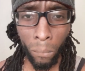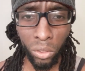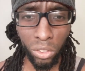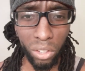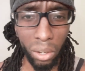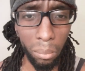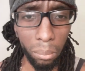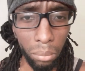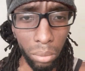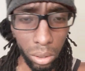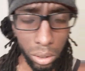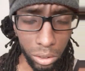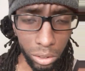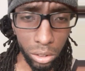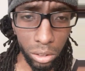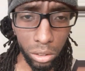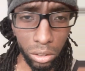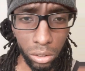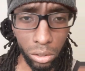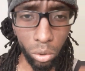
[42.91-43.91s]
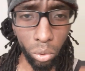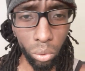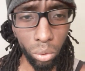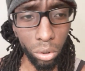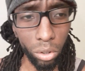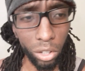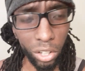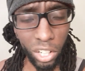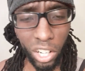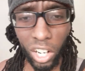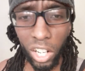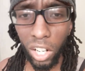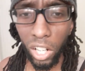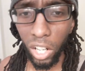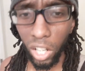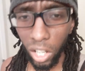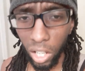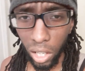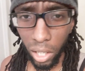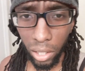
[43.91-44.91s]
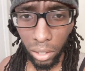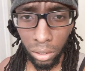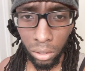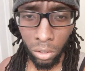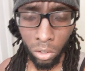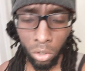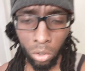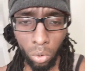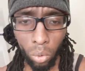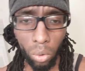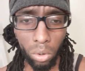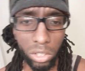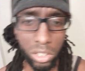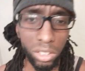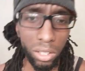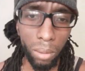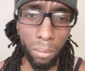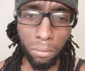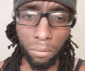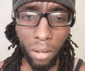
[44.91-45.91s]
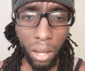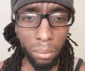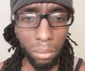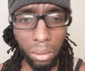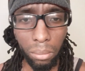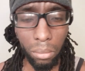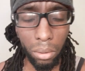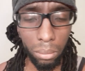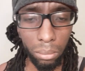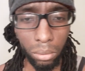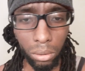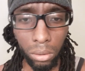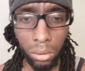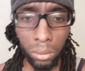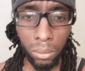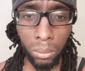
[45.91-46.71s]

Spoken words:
their mother or an aunt or some family member,